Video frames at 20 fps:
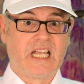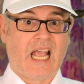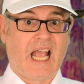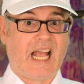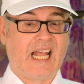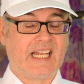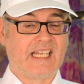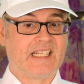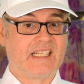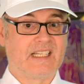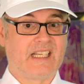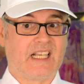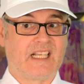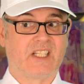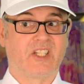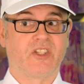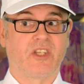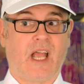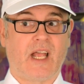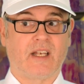And
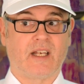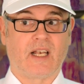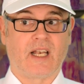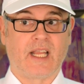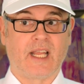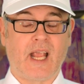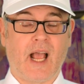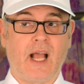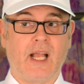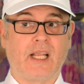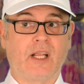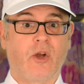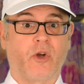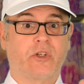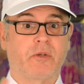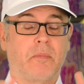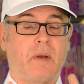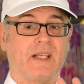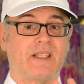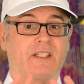sadly, I
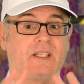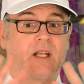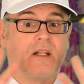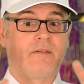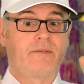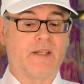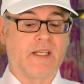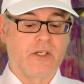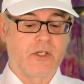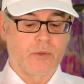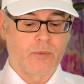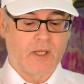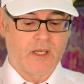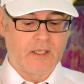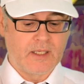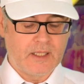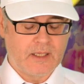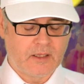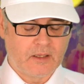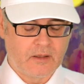got myself into a
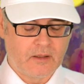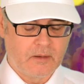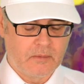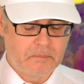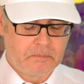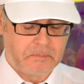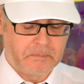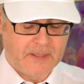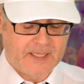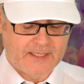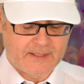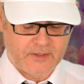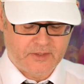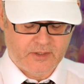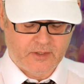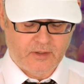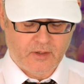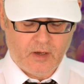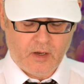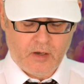little bit
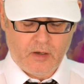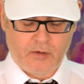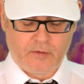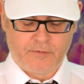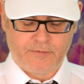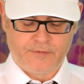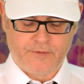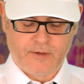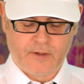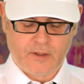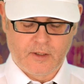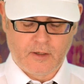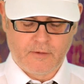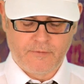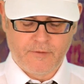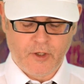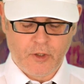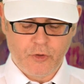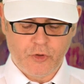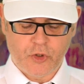of
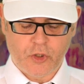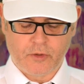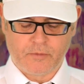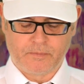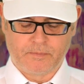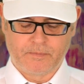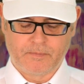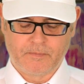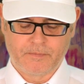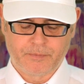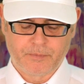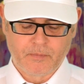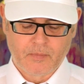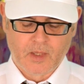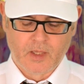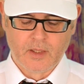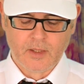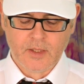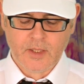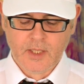confusion.
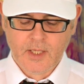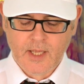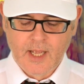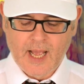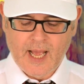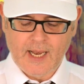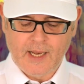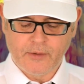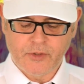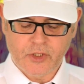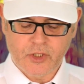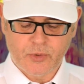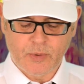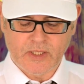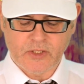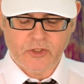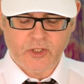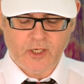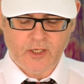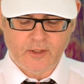Hello to
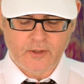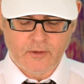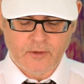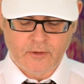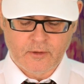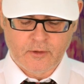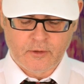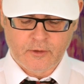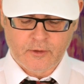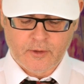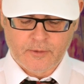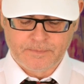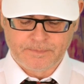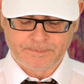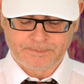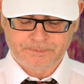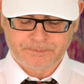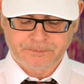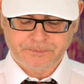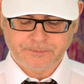Switzerland.
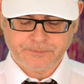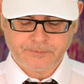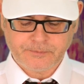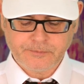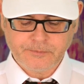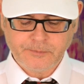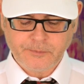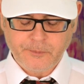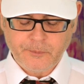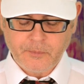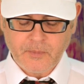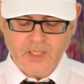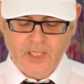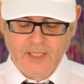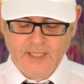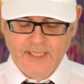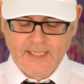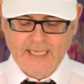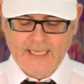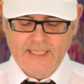
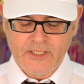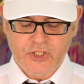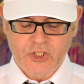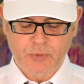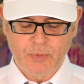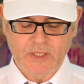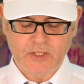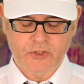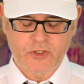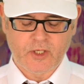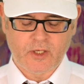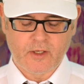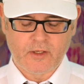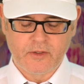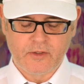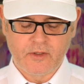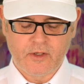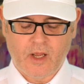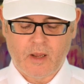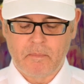In
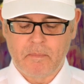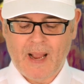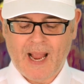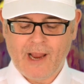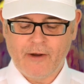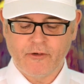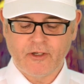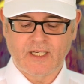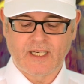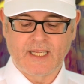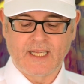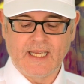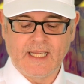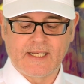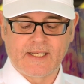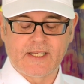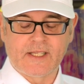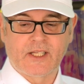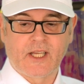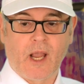Switzerland, apparently,
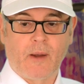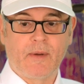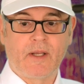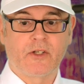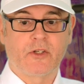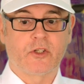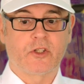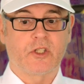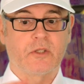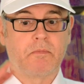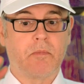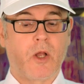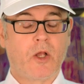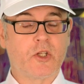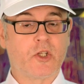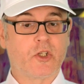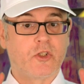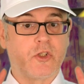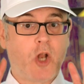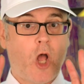it is going to
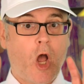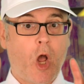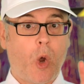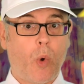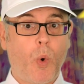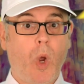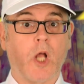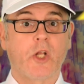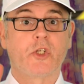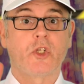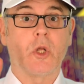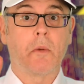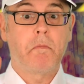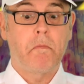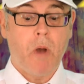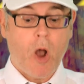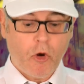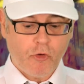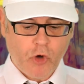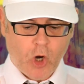snow
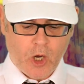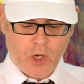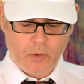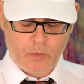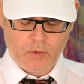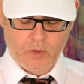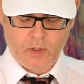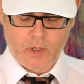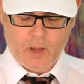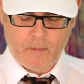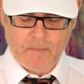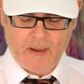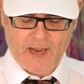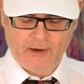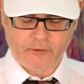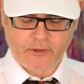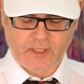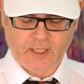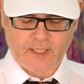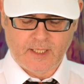tomorrow,
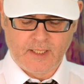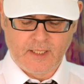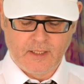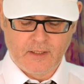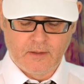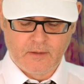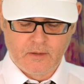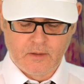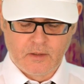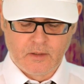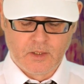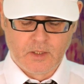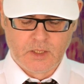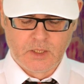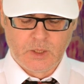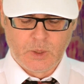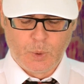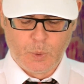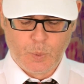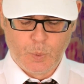apparently.
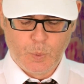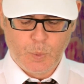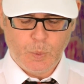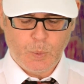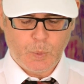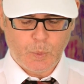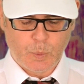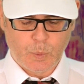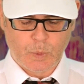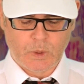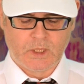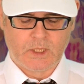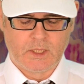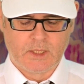Ooh.